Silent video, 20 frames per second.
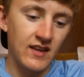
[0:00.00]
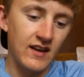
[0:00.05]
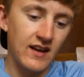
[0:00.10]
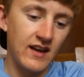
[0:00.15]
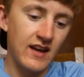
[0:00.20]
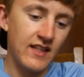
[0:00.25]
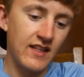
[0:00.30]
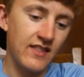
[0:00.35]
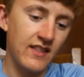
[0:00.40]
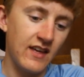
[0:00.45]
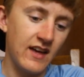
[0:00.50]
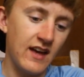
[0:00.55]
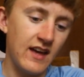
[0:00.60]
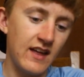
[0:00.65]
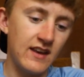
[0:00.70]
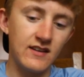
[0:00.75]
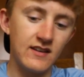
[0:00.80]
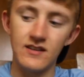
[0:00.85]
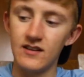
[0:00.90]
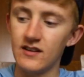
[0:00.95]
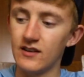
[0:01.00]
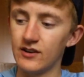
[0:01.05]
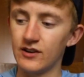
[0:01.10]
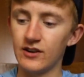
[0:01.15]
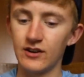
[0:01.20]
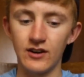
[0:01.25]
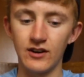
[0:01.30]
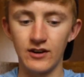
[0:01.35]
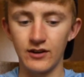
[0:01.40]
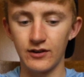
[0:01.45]
and then
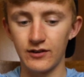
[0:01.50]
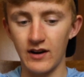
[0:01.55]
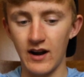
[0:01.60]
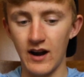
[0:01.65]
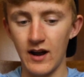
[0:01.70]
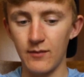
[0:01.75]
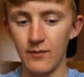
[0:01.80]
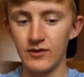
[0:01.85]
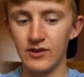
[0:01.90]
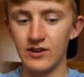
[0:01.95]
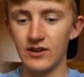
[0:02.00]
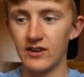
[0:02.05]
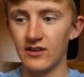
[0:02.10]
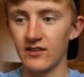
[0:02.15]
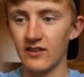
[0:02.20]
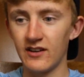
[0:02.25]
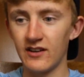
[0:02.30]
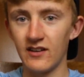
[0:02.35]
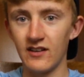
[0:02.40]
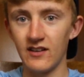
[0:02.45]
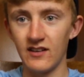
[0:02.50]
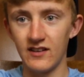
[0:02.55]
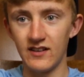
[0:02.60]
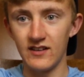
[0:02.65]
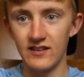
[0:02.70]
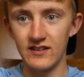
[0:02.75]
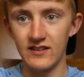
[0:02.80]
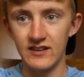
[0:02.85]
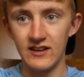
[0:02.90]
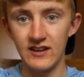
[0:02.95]
you're gonna grab your
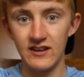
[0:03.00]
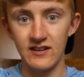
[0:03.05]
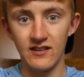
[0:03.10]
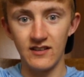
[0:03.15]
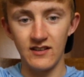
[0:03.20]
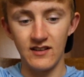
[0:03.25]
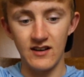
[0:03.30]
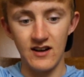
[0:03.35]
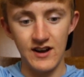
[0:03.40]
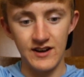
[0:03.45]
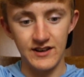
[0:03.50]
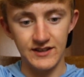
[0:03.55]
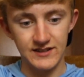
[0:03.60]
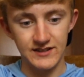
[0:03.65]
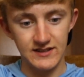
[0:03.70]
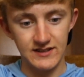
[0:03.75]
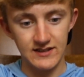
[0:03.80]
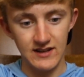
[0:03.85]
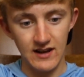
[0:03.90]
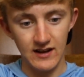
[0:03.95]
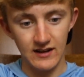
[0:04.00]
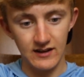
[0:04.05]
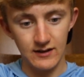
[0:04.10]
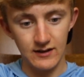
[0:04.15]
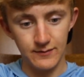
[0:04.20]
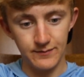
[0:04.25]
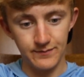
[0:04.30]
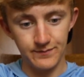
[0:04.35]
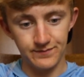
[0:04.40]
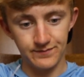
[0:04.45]
little needle on a stick